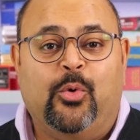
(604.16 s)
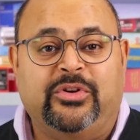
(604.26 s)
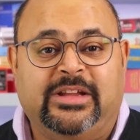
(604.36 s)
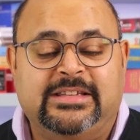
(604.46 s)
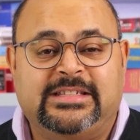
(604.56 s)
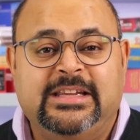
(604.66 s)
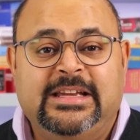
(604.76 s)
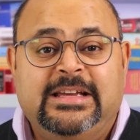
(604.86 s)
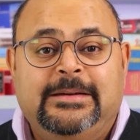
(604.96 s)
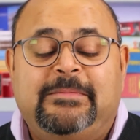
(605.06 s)
audience.
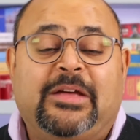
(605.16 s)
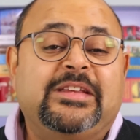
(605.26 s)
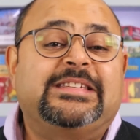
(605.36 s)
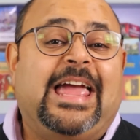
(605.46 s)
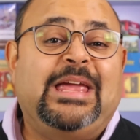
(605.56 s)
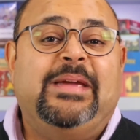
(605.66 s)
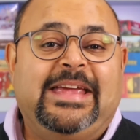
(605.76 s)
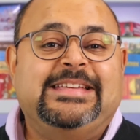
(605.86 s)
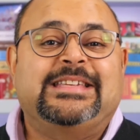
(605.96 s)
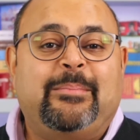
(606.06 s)
Now this game
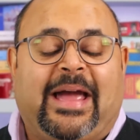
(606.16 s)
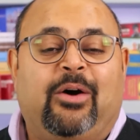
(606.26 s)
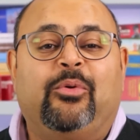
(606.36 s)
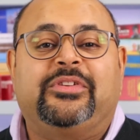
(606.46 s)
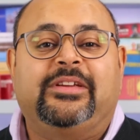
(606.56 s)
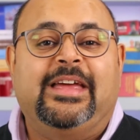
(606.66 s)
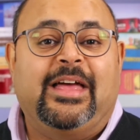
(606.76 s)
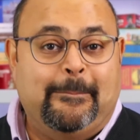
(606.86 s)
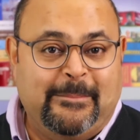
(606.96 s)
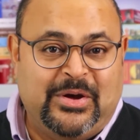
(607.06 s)
is about
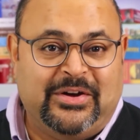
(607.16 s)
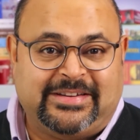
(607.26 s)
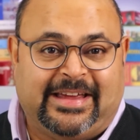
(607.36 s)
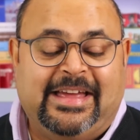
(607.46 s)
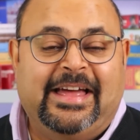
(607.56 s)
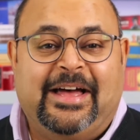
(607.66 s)
murder,